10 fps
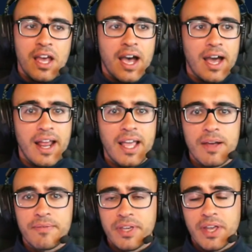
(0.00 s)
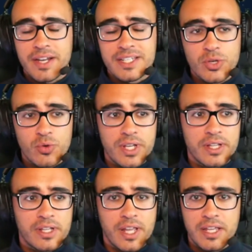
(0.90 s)
And I have here a screen
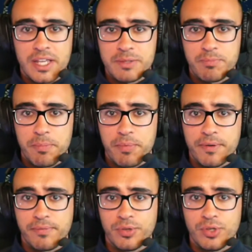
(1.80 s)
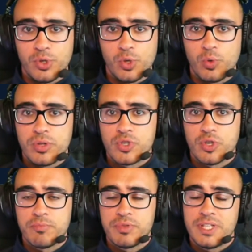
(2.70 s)
that I just prepared for you with
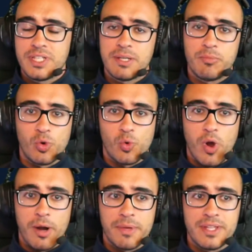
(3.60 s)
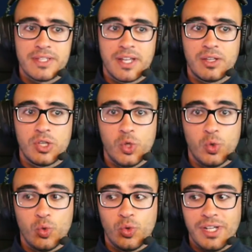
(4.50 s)
some system requirements that you
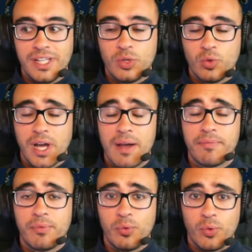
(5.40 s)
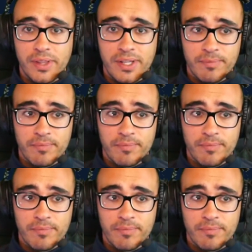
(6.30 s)
need to have ready